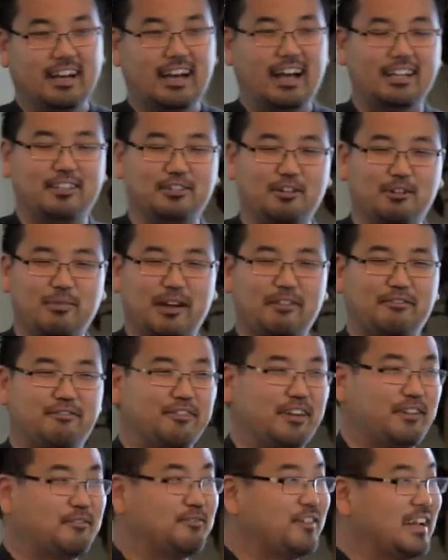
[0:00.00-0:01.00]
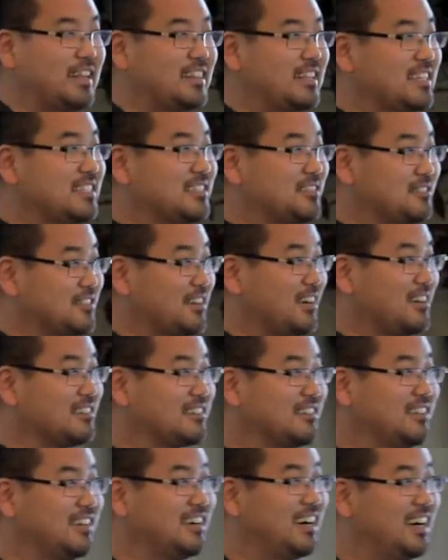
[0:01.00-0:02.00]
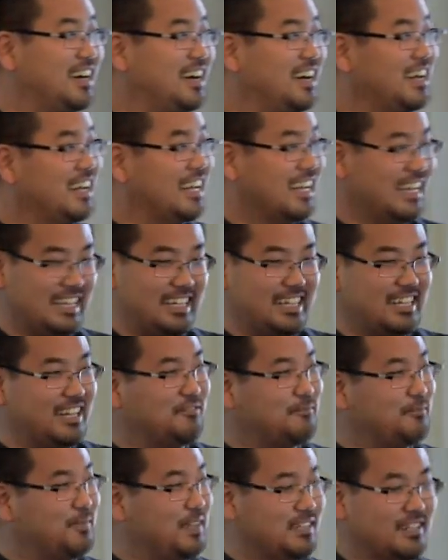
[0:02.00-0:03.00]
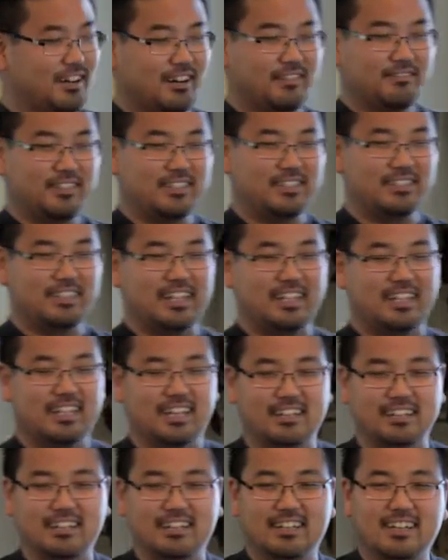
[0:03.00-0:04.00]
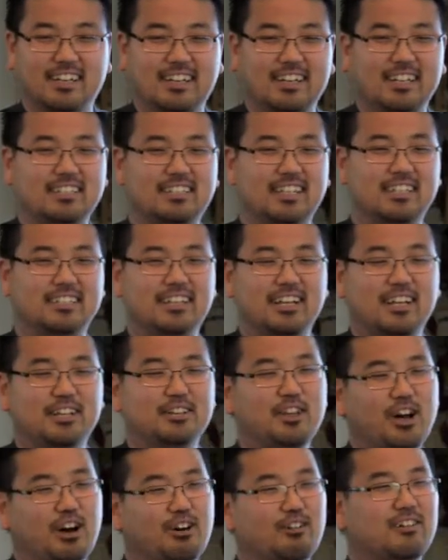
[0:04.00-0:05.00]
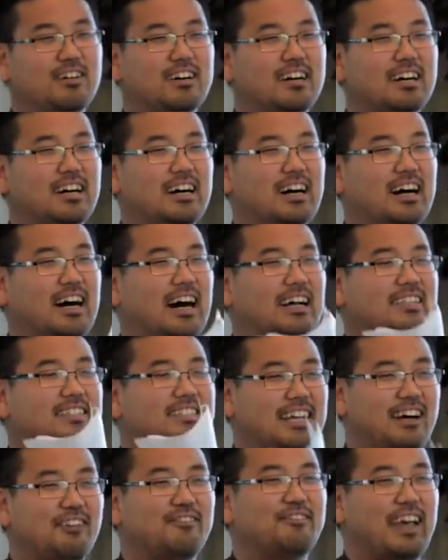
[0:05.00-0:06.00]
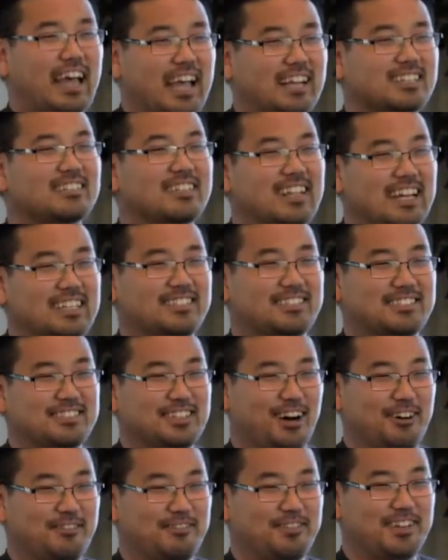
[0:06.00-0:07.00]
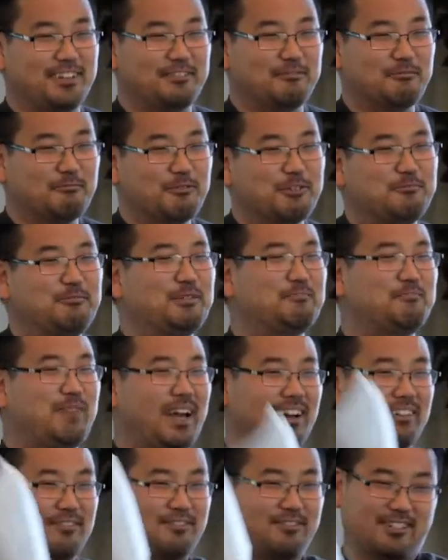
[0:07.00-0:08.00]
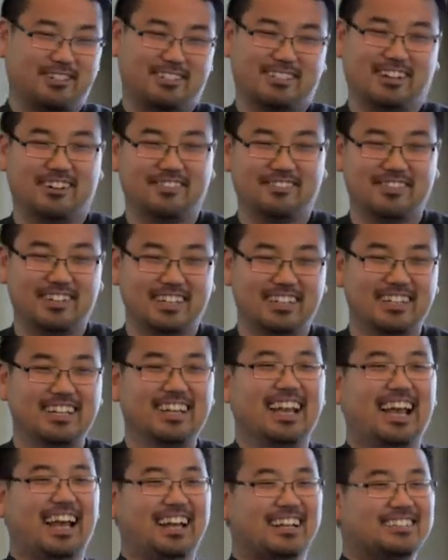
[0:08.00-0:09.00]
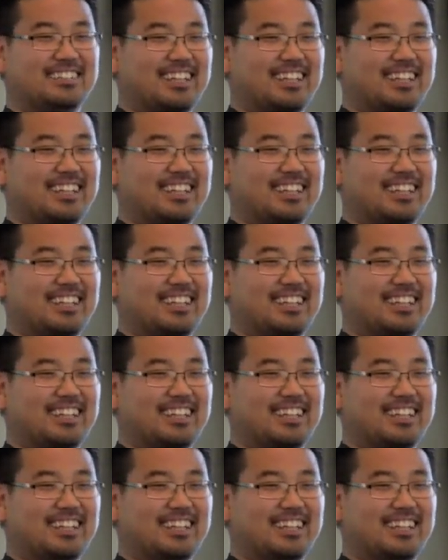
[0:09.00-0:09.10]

I told my friend this, who's also an ENFP dolphin, like Ken. He says, no, a self-actualized dolphin would be better for a dolphin, and a